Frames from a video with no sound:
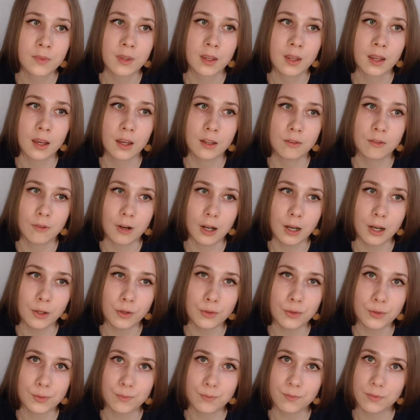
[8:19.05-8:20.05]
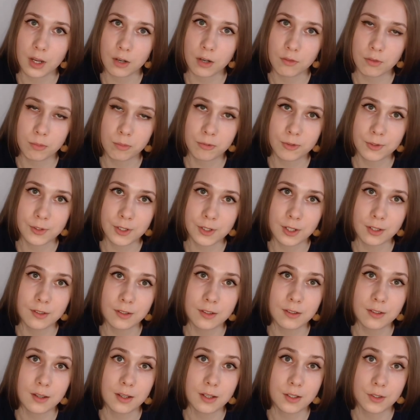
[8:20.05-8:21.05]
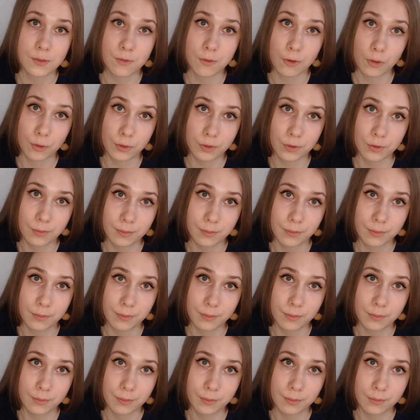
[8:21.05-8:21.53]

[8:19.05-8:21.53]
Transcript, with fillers: and values are represented as float.